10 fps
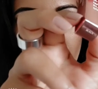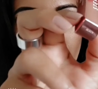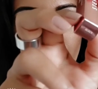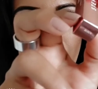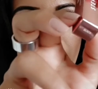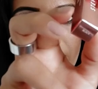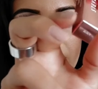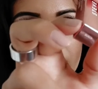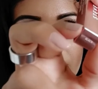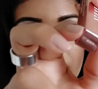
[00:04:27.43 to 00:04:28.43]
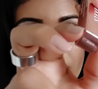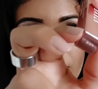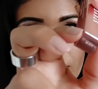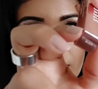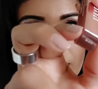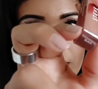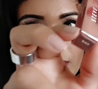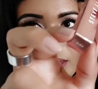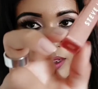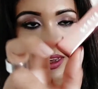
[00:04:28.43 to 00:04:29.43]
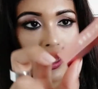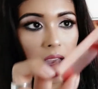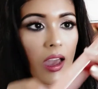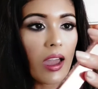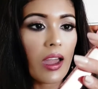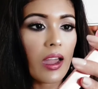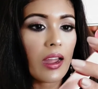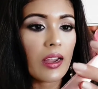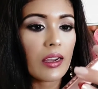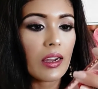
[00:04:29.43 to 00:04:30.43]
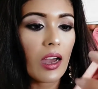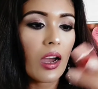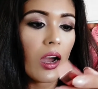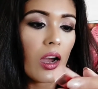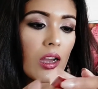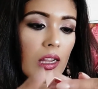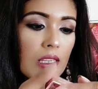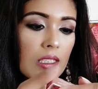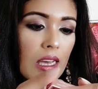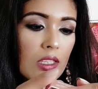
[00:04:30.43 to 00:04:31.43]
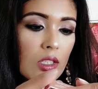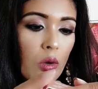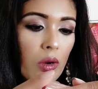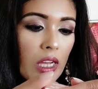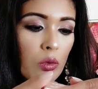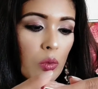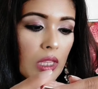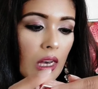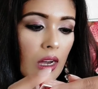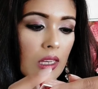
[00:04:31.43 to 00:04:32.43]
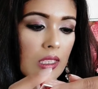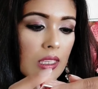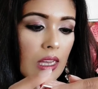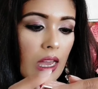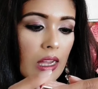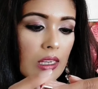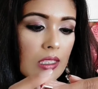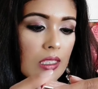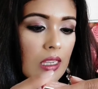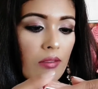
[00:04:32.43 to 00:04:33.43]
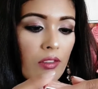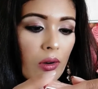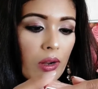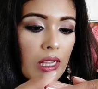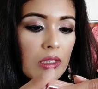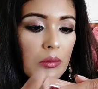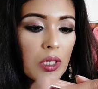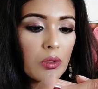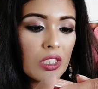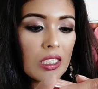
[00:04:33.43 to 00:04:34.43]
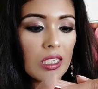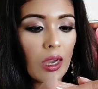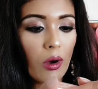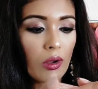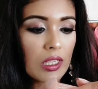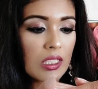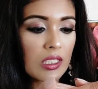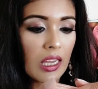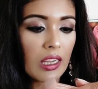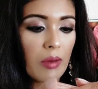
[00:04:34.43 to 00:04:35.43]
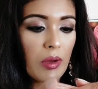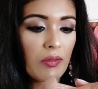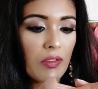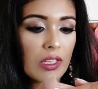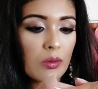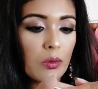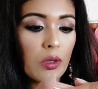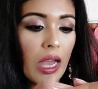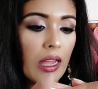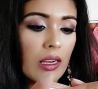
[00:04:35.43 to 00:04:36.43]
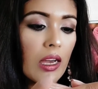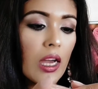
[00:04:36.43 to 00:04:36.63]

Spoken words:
black, and it says connect with us at Steve LAURANT Beauty on Instagram and Facebook, and